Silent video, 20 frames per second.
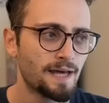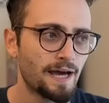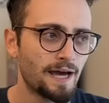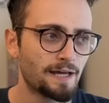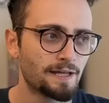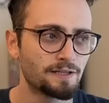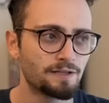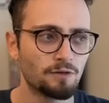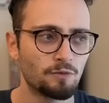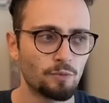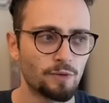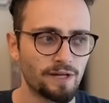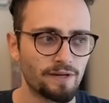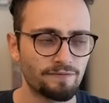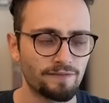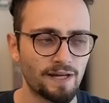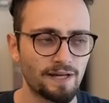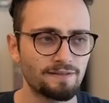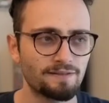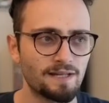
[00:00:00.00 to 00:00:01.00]
and we have
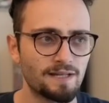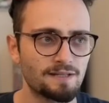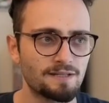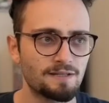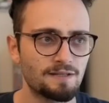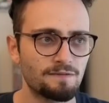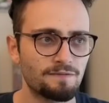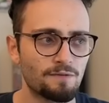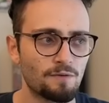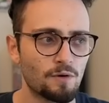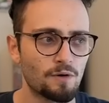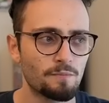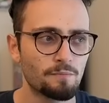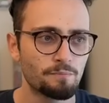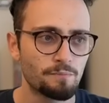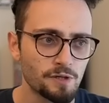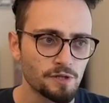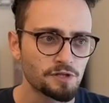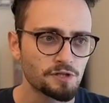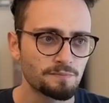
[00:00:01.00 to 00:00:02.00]
knight takes d four,
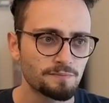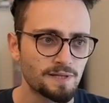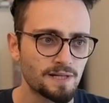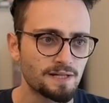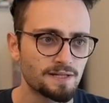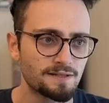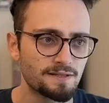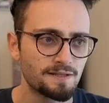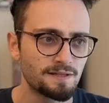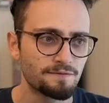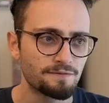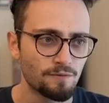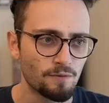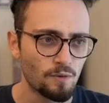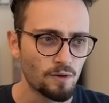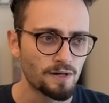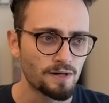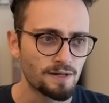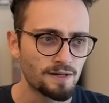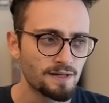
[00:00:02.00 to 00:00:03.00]
bishop takes d
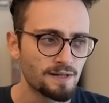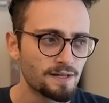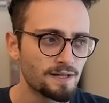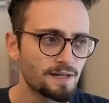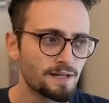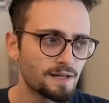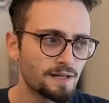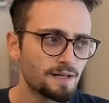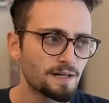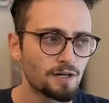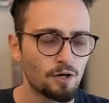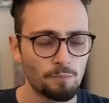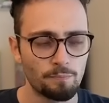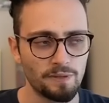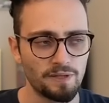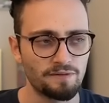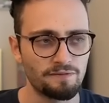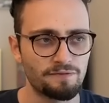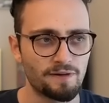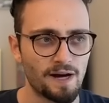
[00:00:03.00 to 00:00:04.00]
four,
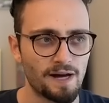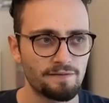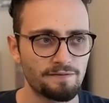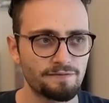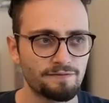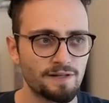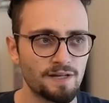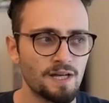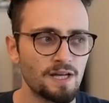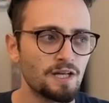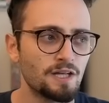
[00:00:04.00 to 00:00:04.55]
b five.